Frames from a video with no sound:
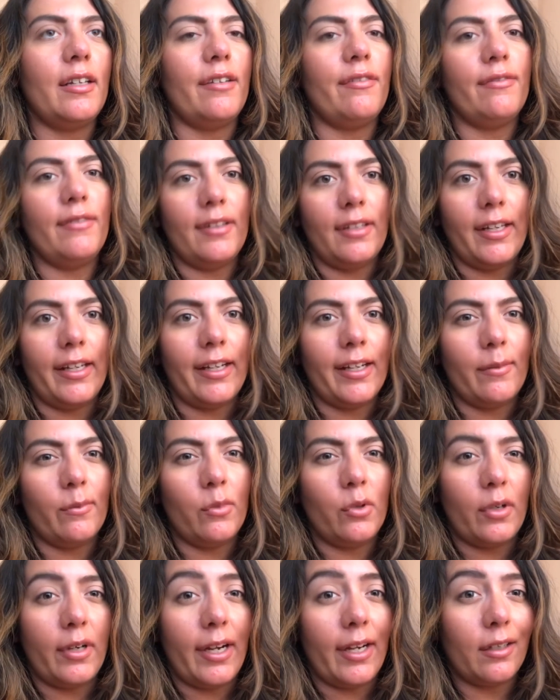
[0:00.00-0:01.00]
I feel like
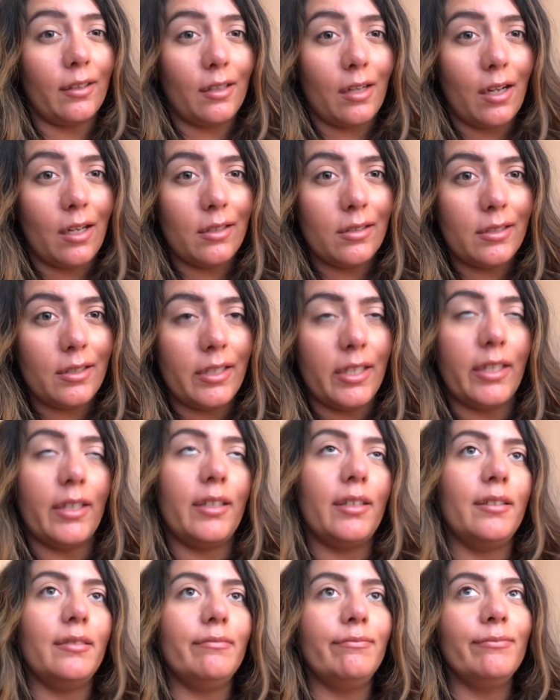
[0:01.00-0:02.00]
I'm more
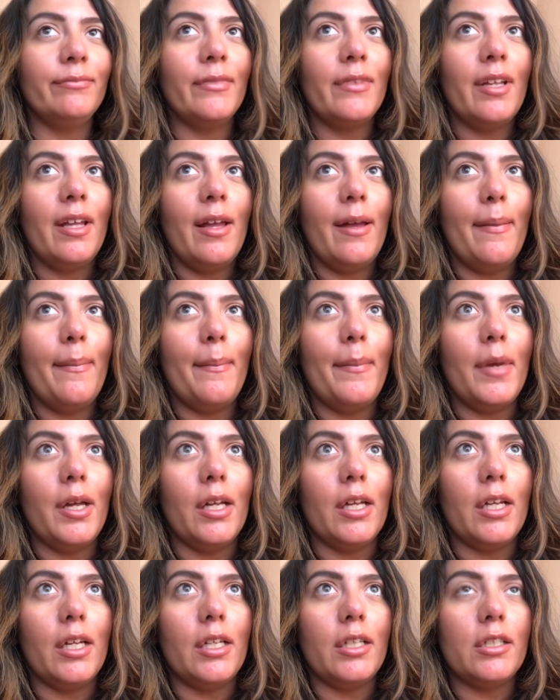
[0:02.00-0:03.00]
agnostic.
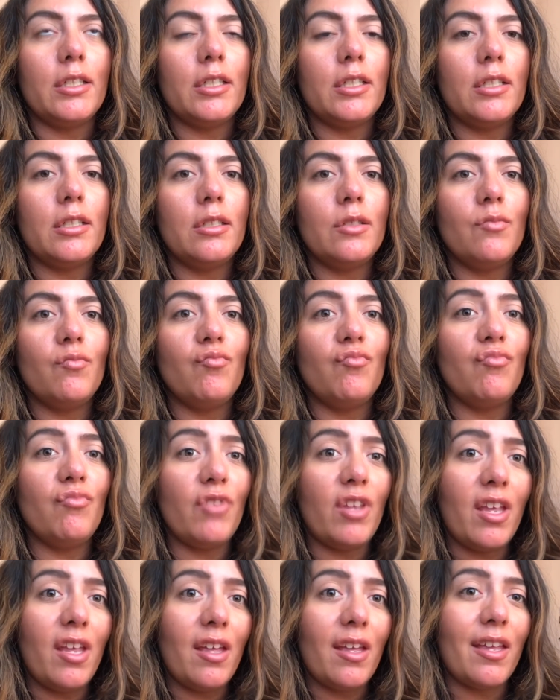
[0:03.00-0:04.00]
But
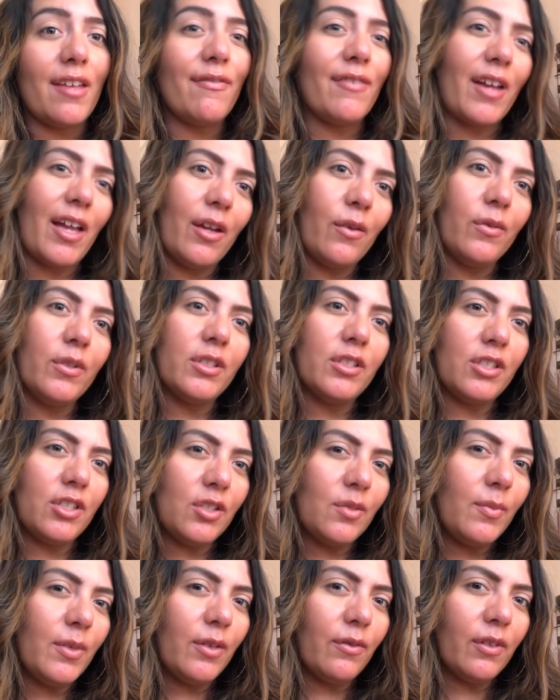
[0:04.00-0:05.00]
yeah, if I was
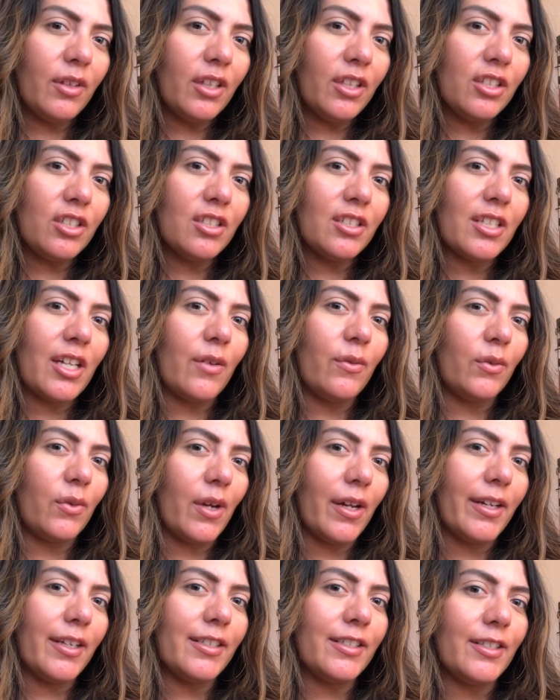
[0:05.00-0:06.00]
to be religious, I
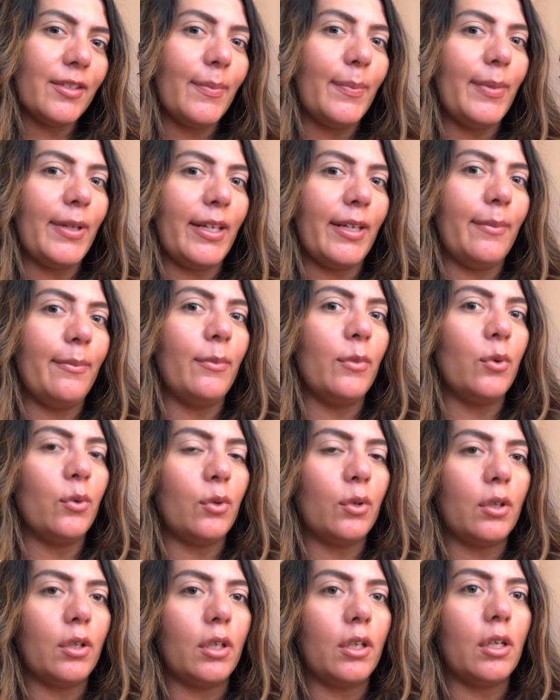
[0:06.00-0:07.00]
want it to be
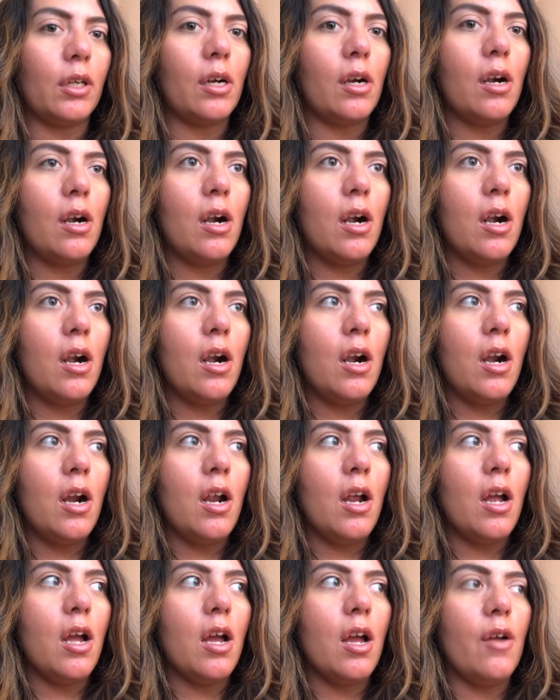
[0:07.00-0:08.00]
more
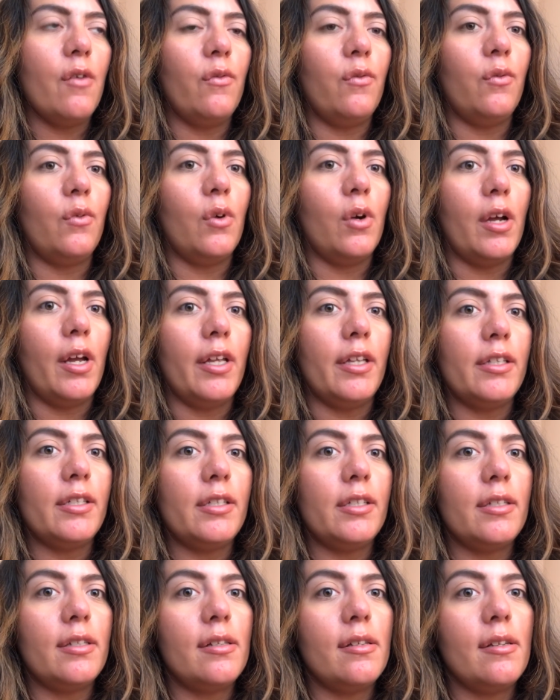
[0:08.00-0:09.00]
of
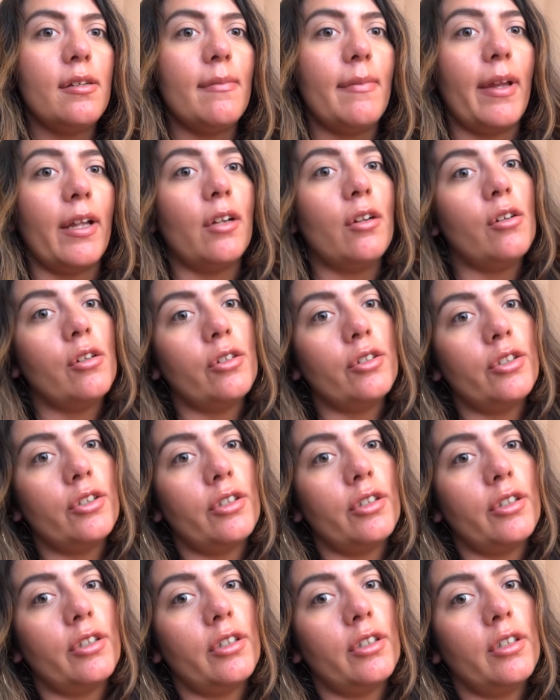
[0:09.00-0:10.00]
what my
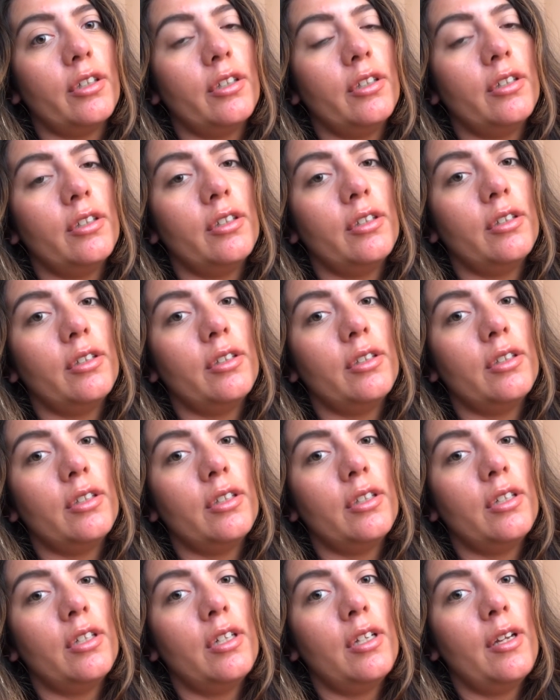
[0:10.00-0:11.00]
culture
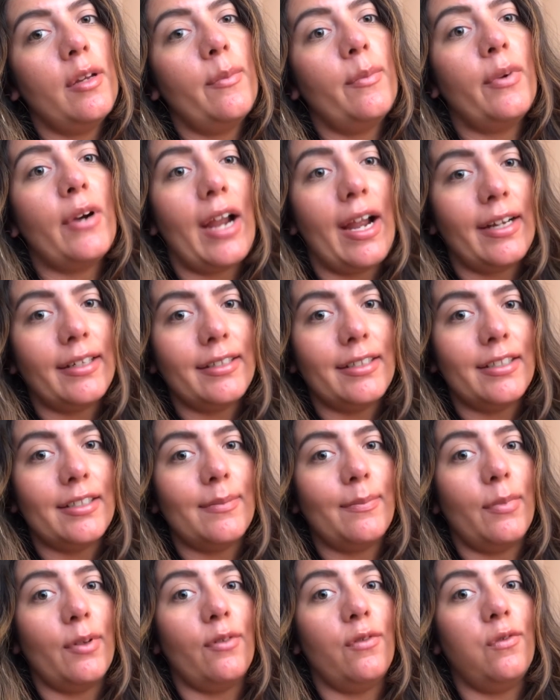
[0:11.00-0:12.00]

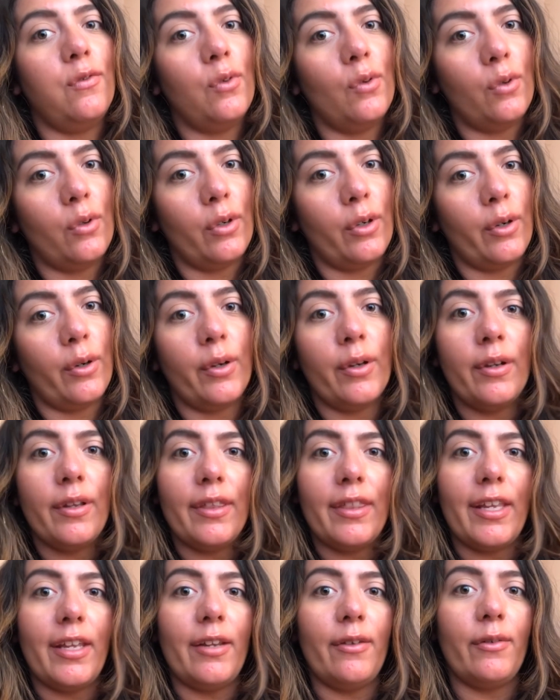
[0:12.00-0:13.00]
practiced before
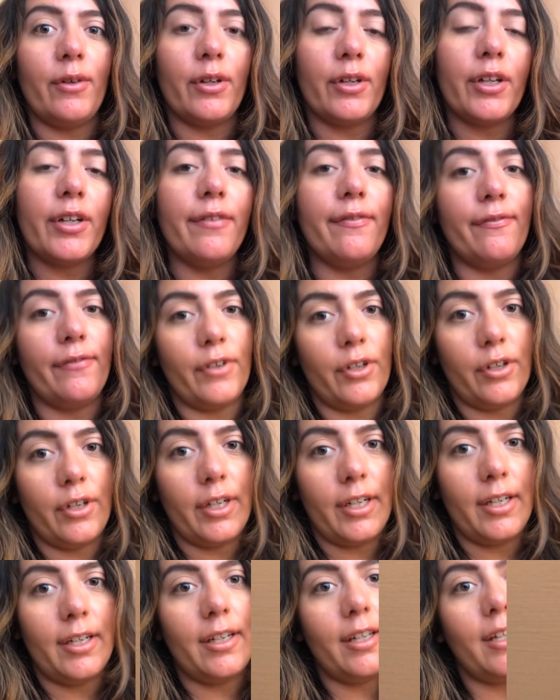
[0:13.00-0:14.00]
they were converted.